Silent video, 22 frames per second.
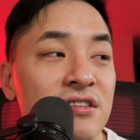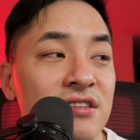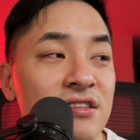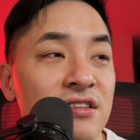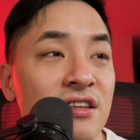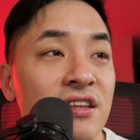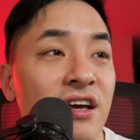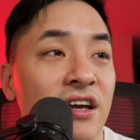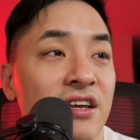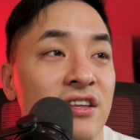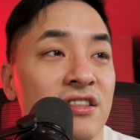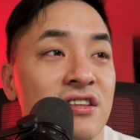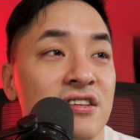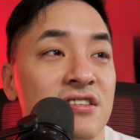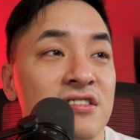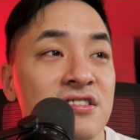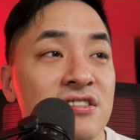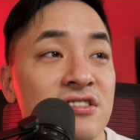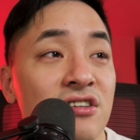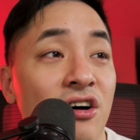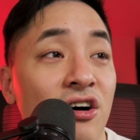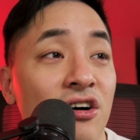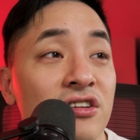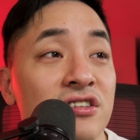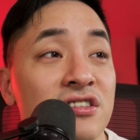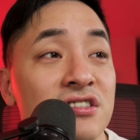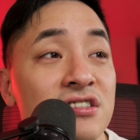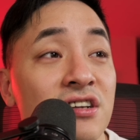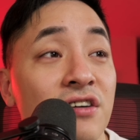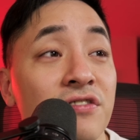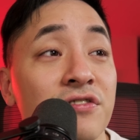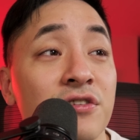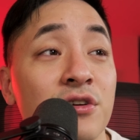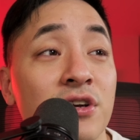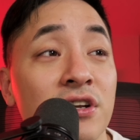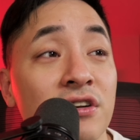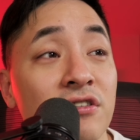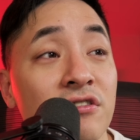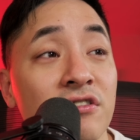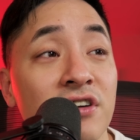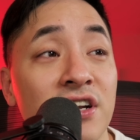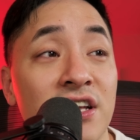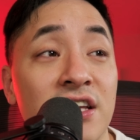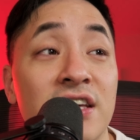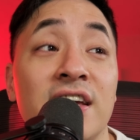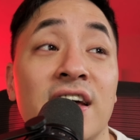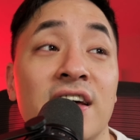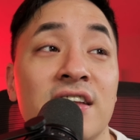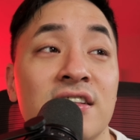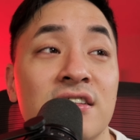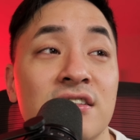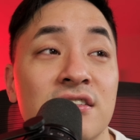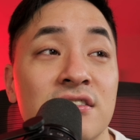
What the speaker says: This is all the stuff you can already get,